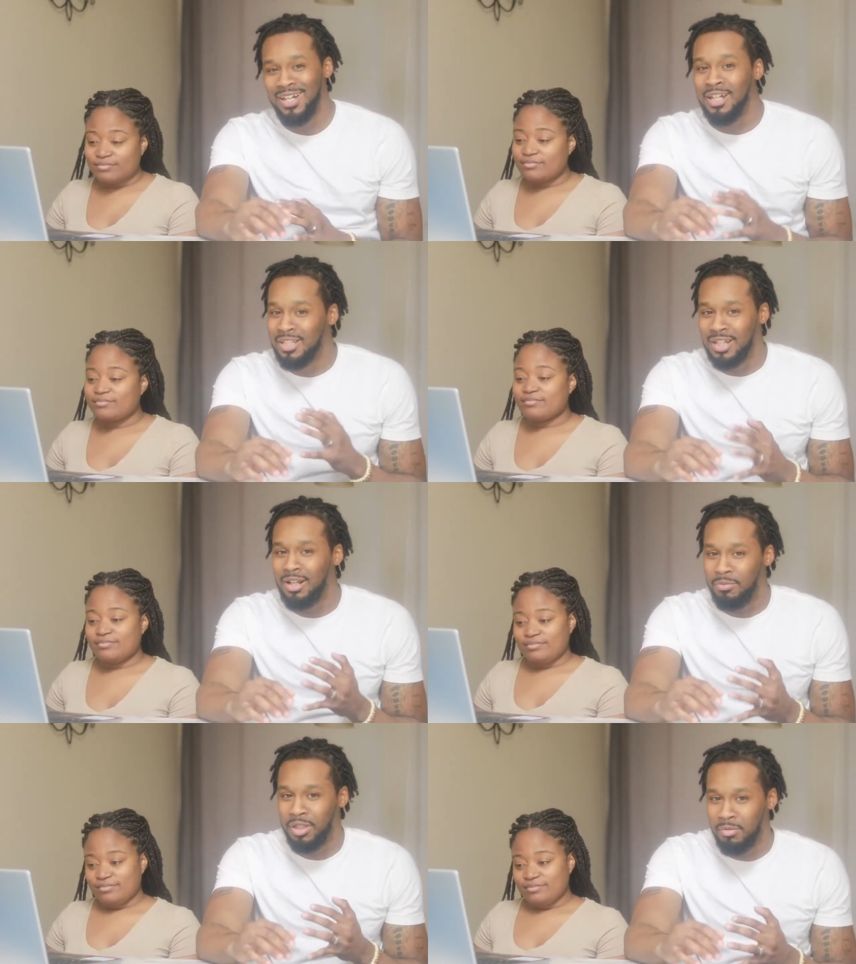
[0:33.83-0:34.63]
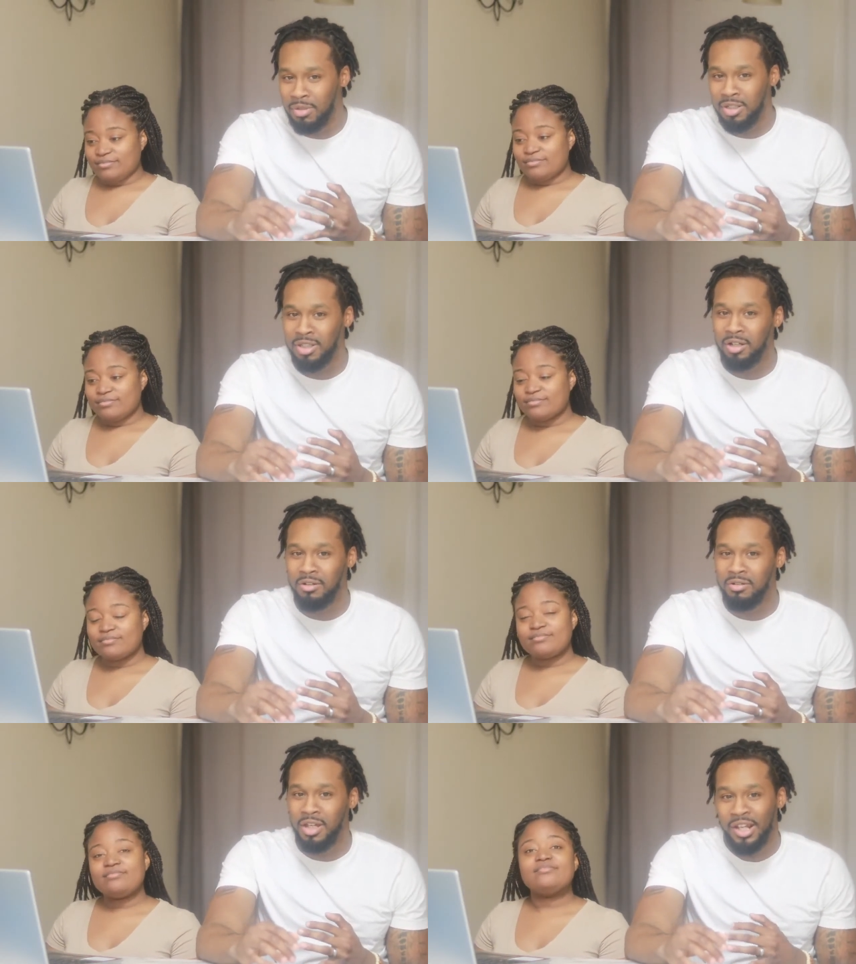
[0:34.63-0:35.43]
Speaker 1: until I became an
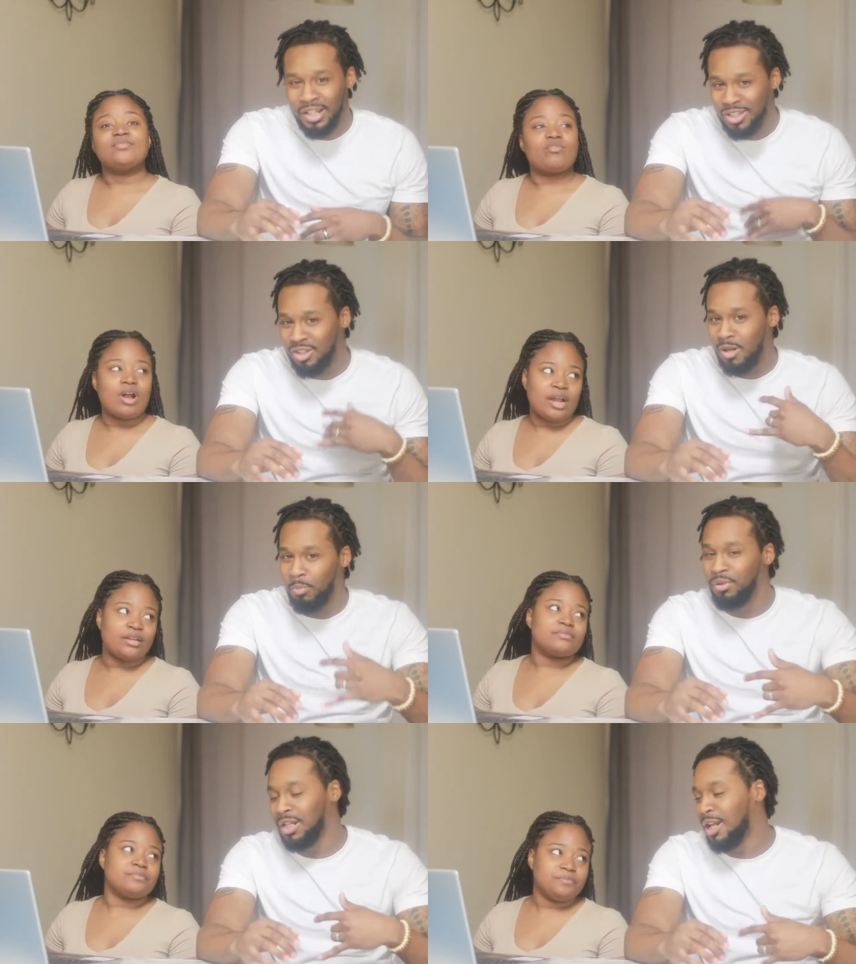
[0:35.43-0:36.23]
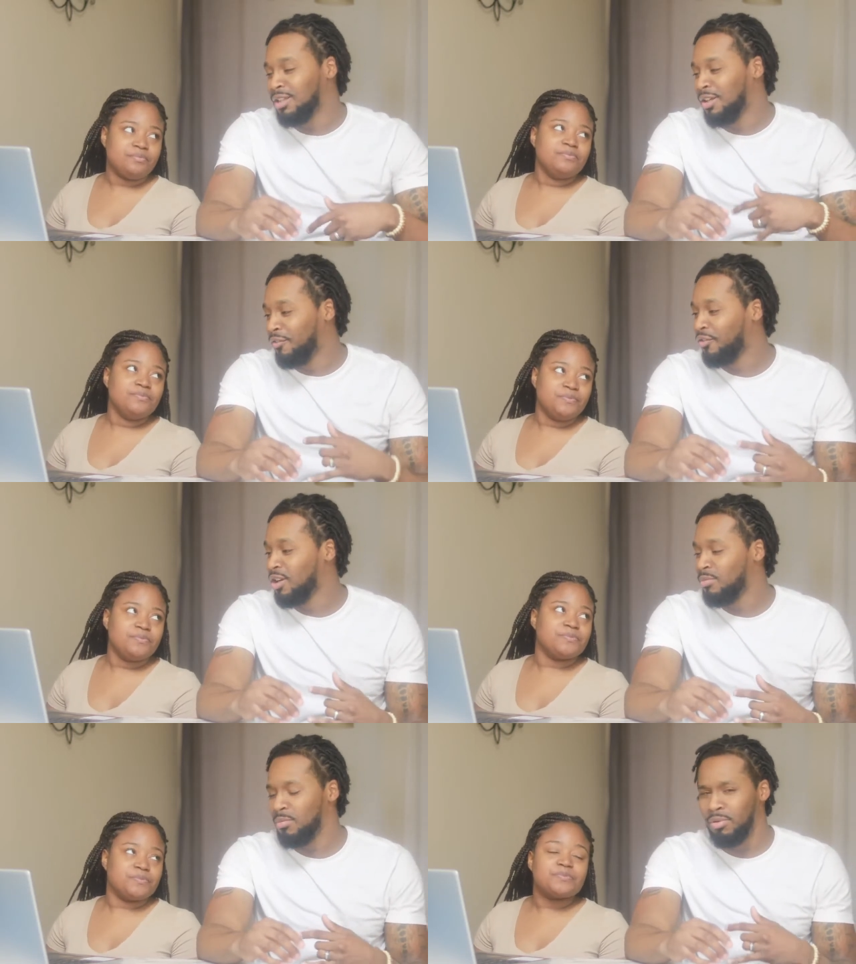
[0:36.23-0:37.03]
adult and they started right. putting it out there in front of me.